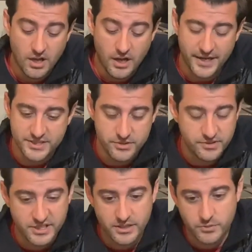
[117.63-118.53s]
I do
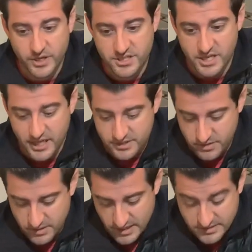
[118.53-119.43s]
think QUICKJACKS
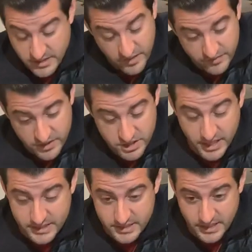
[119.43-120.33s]
are a lot safer than
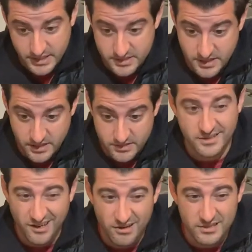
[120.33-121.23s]
jack stands.
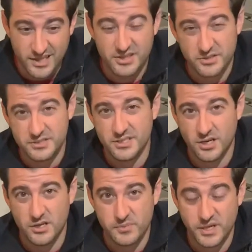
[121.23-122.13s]
They are like
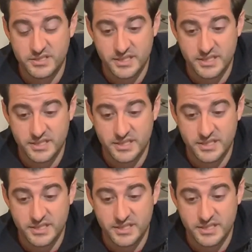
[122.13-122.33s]
$1,300 to